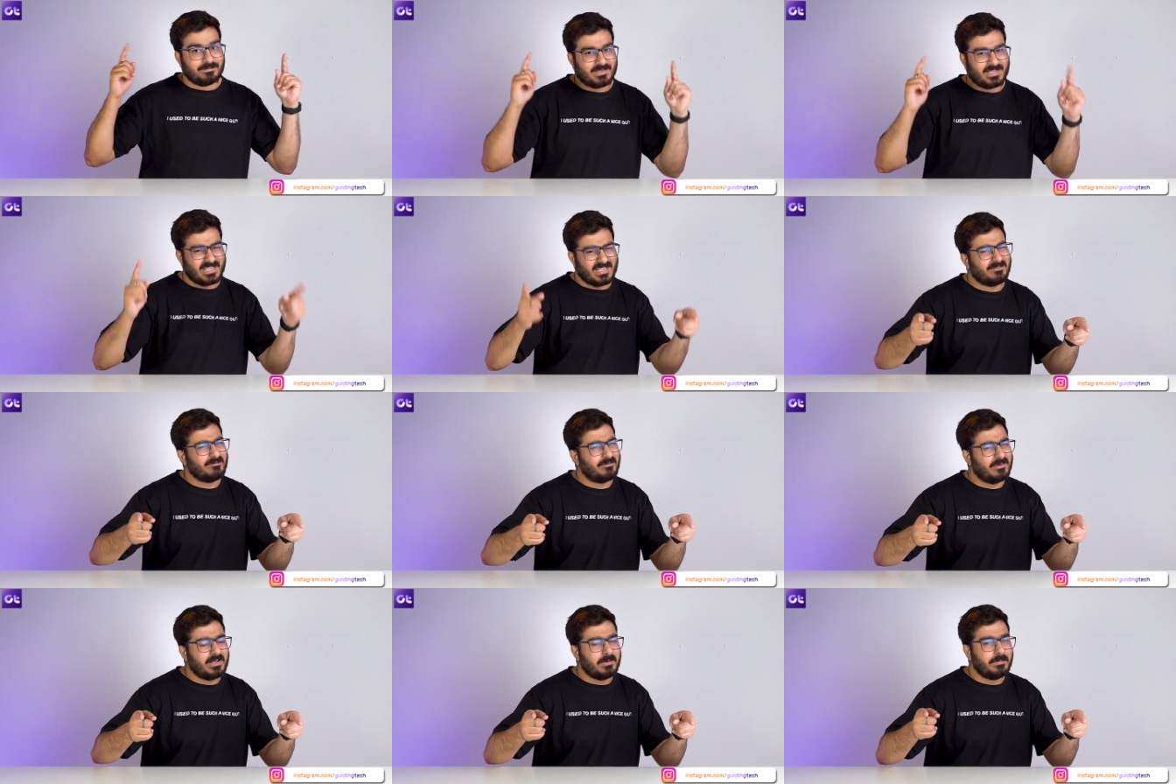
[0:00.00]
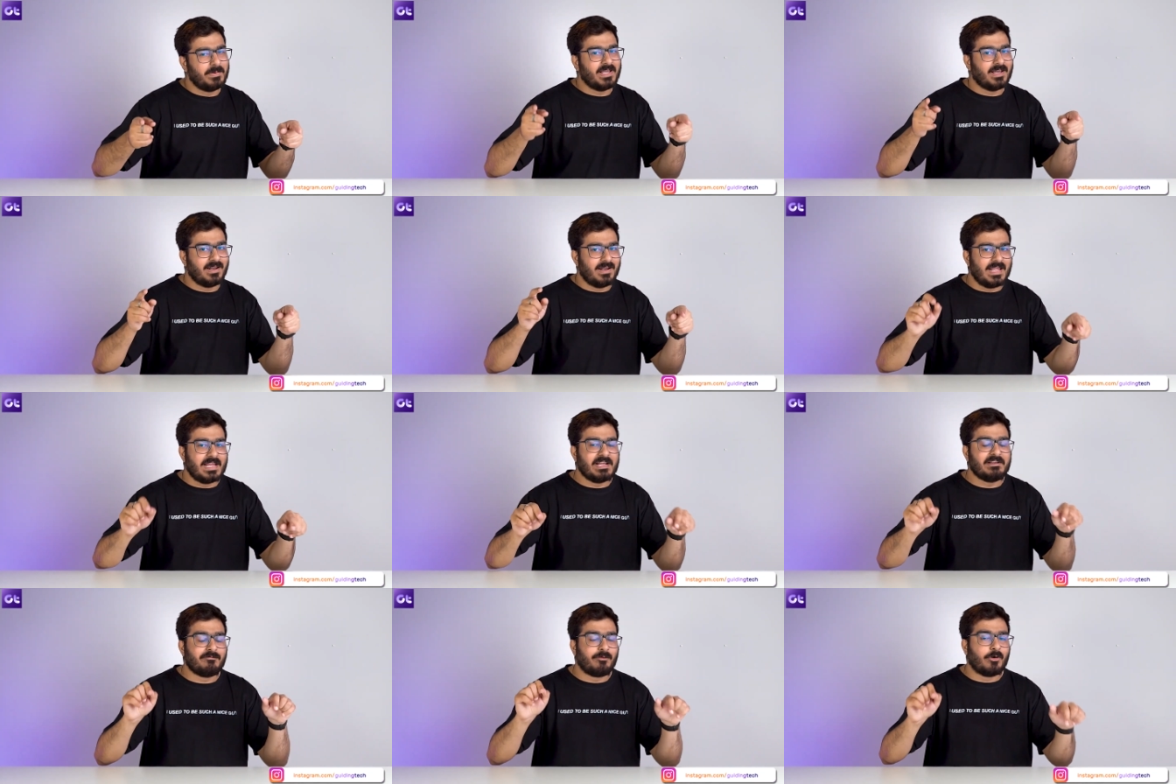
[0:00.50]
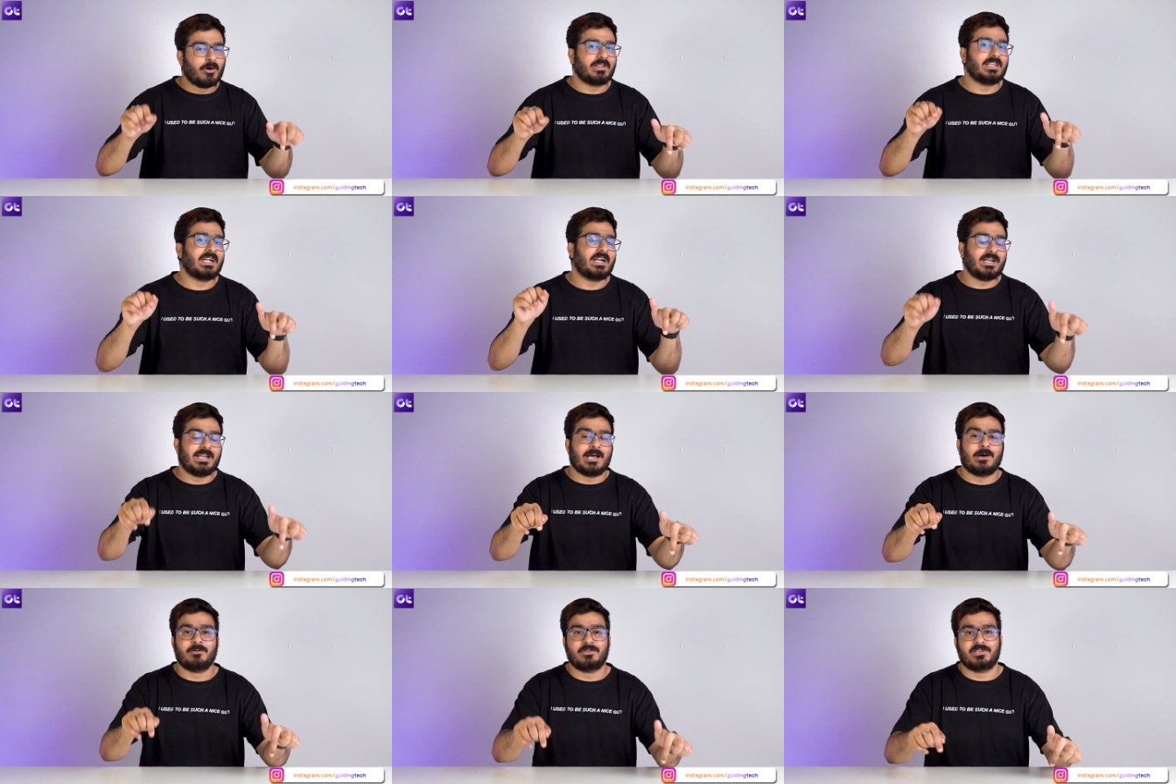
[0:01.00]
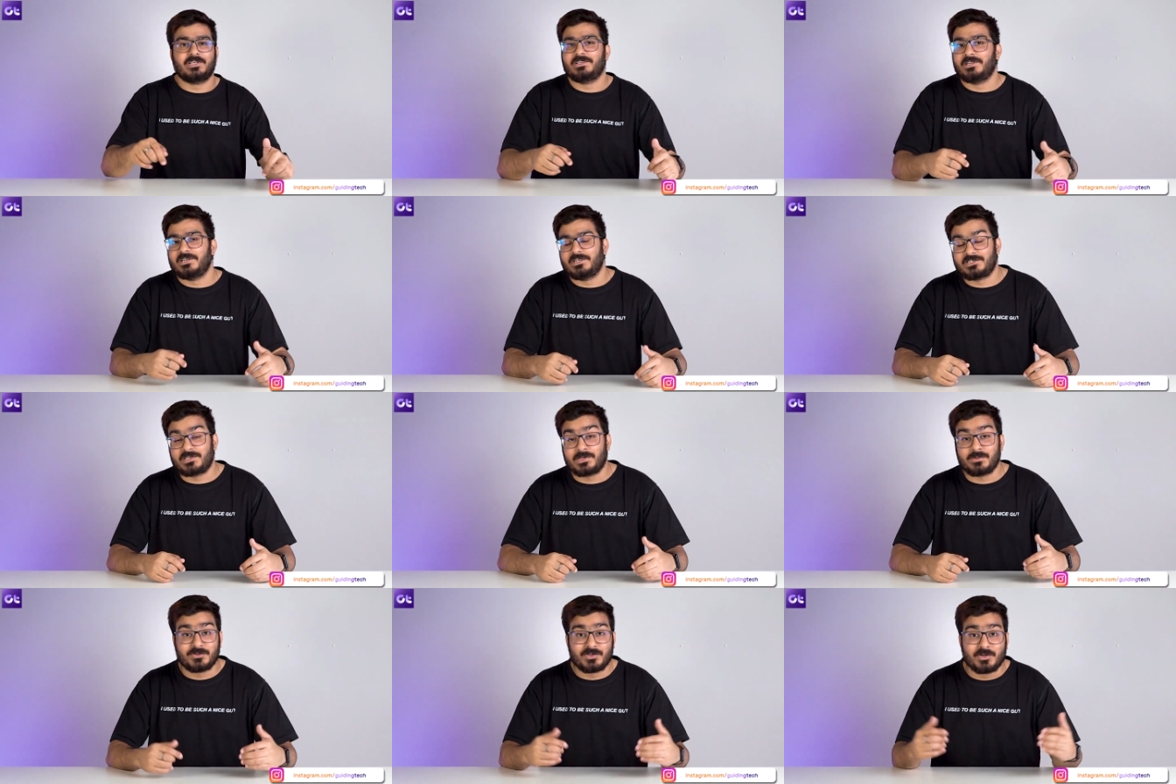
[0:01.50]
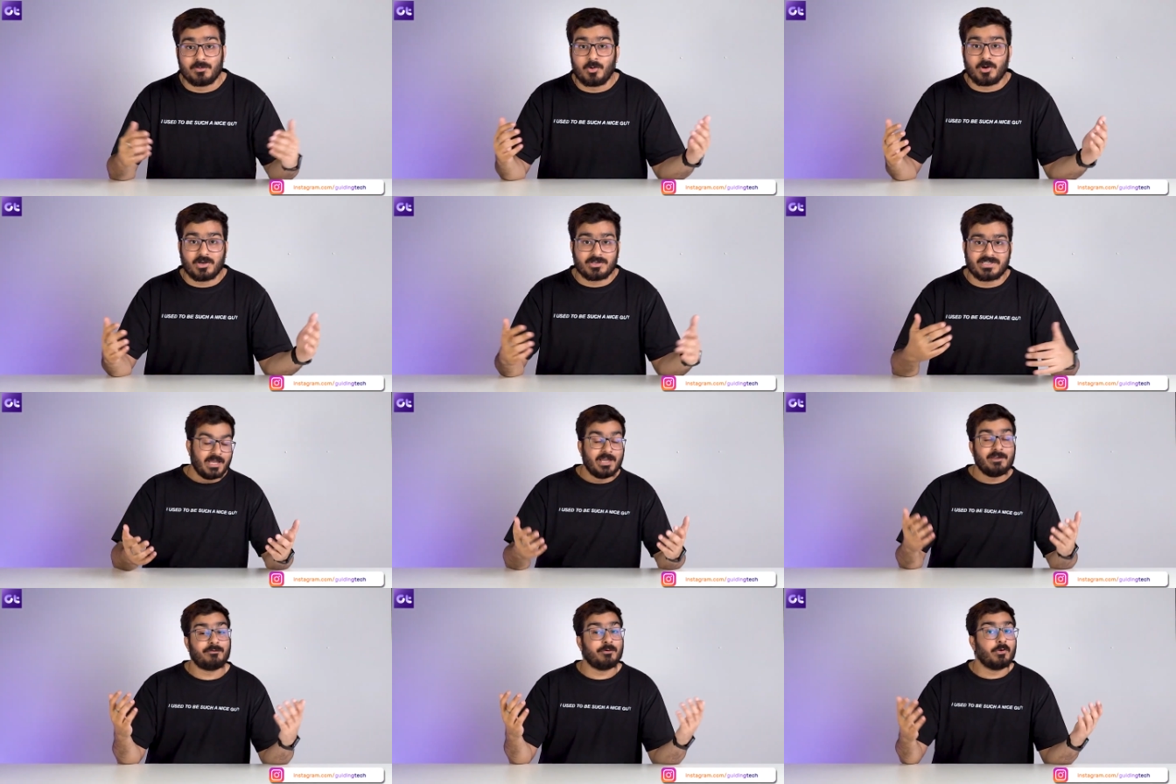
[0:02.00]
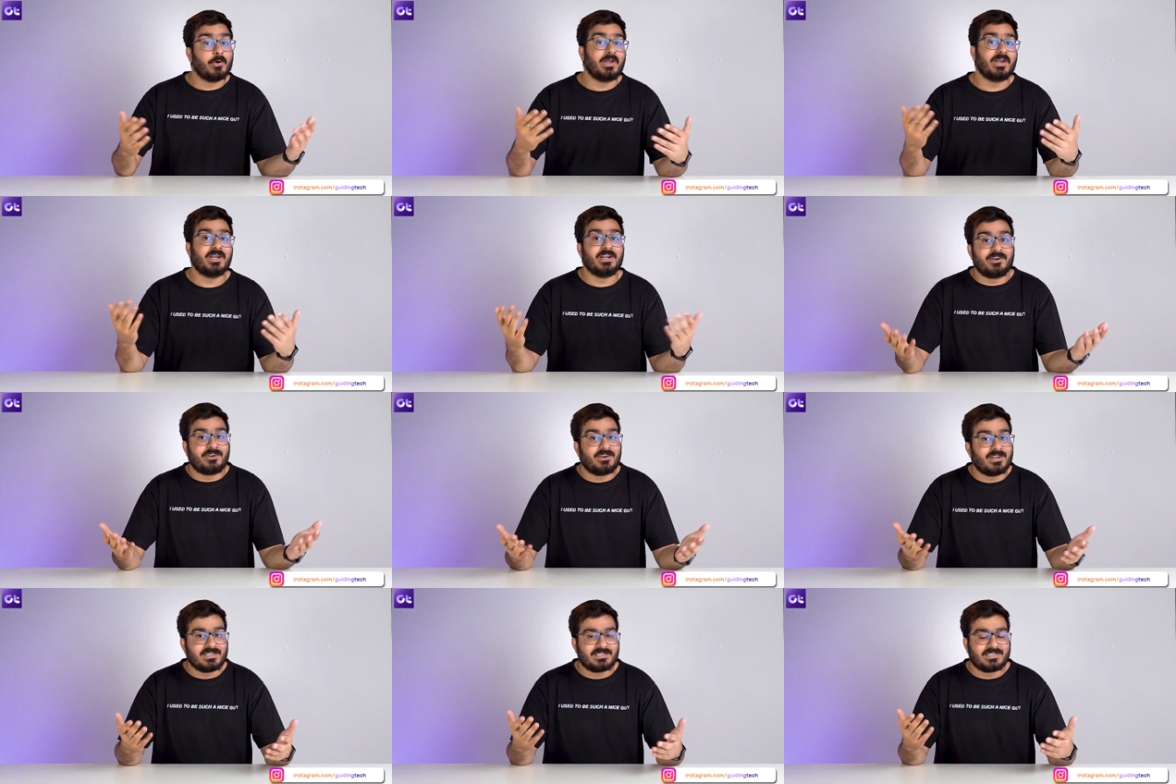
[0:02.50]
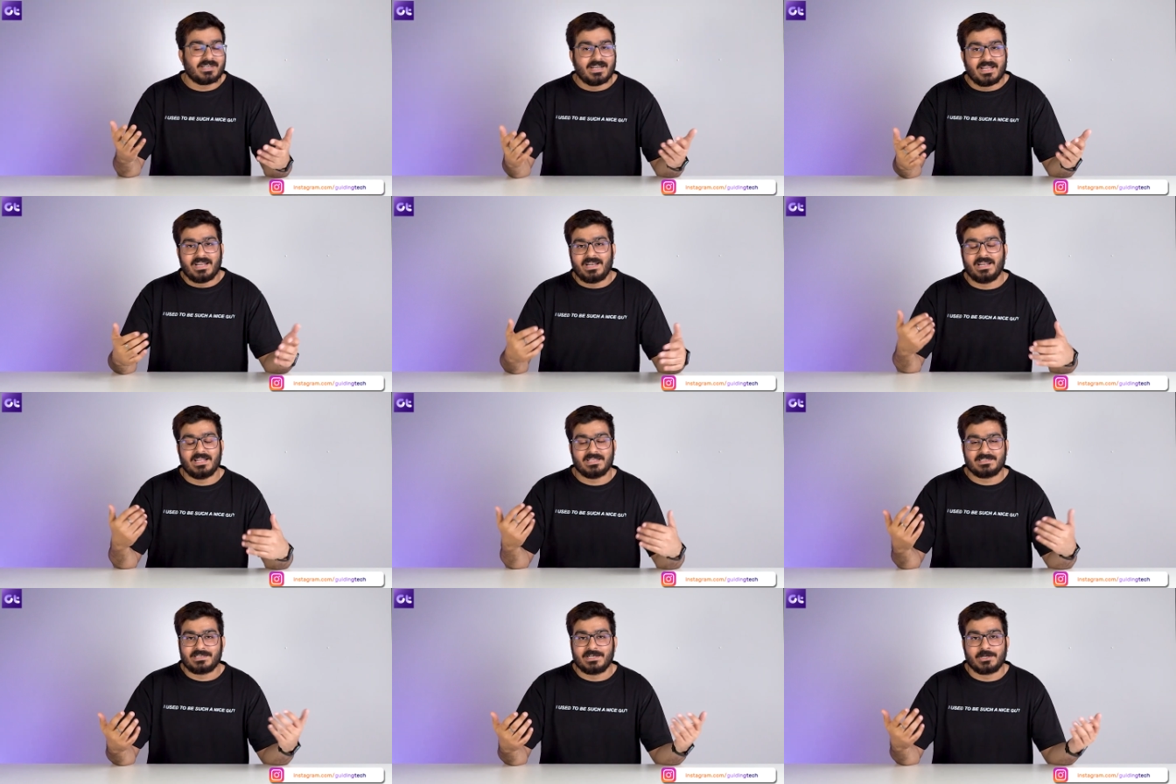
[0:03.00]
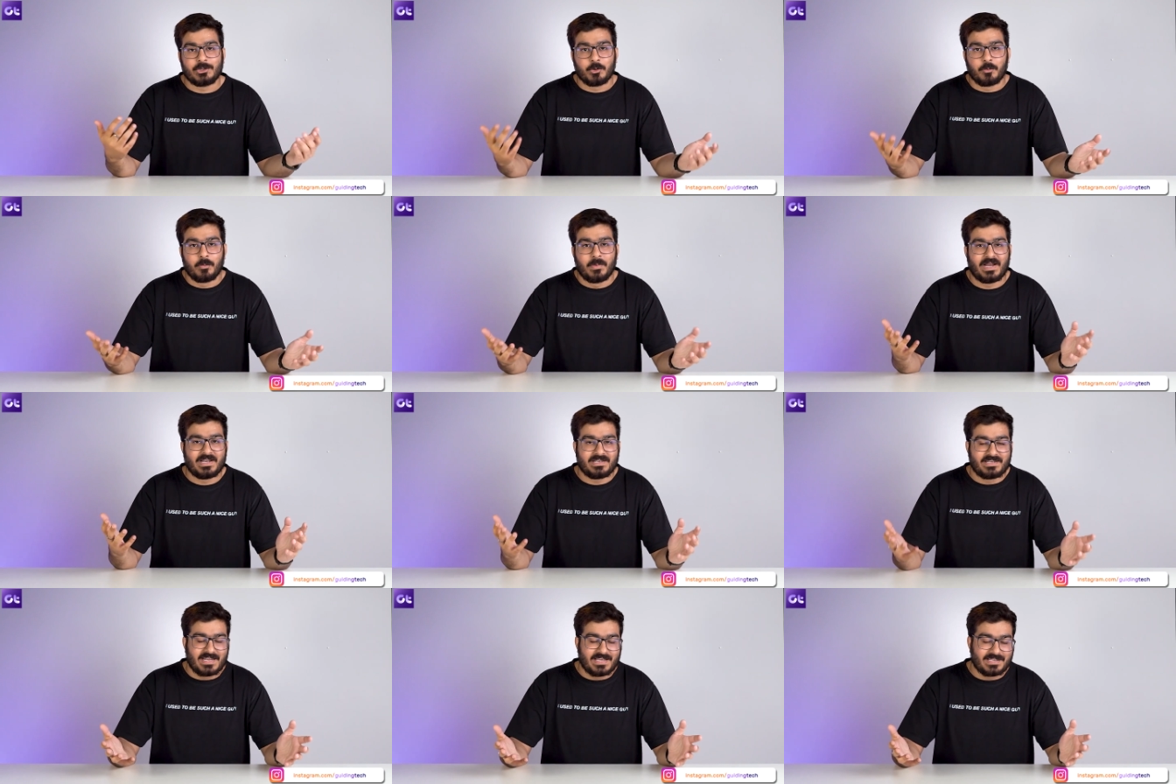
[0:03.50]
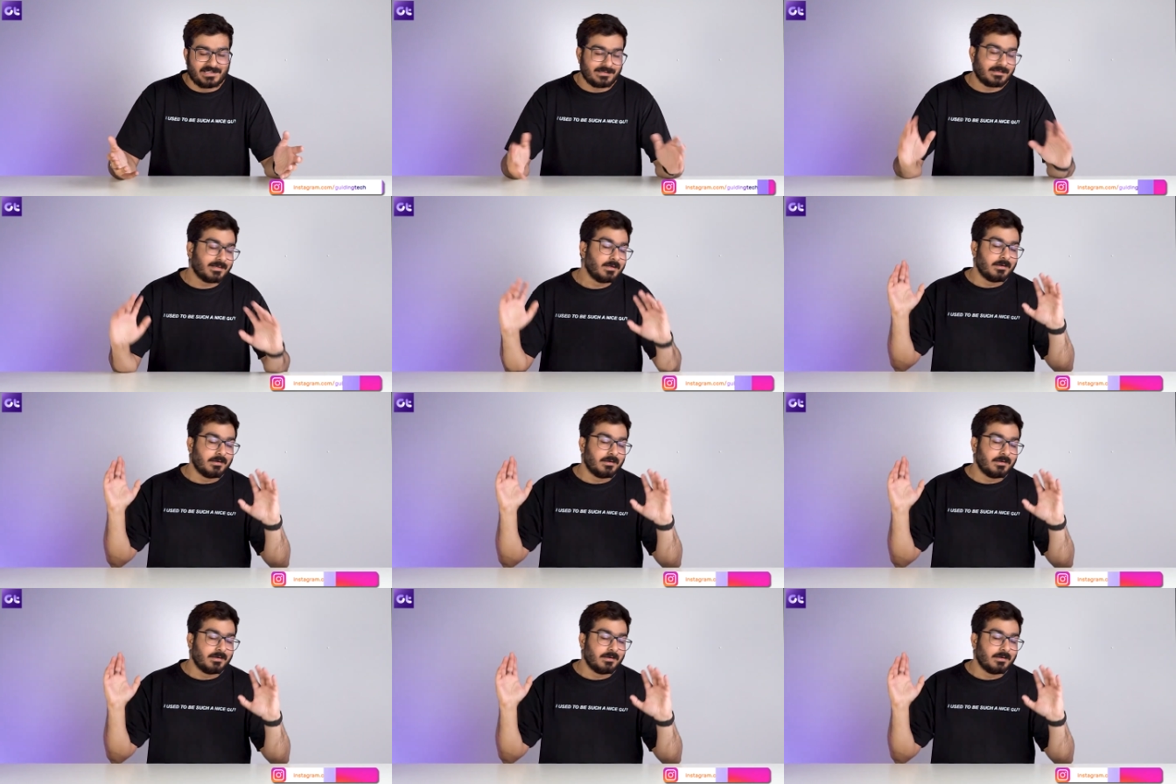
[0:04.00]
there will be a link for that down in the description box if you are interested in listening to my taste.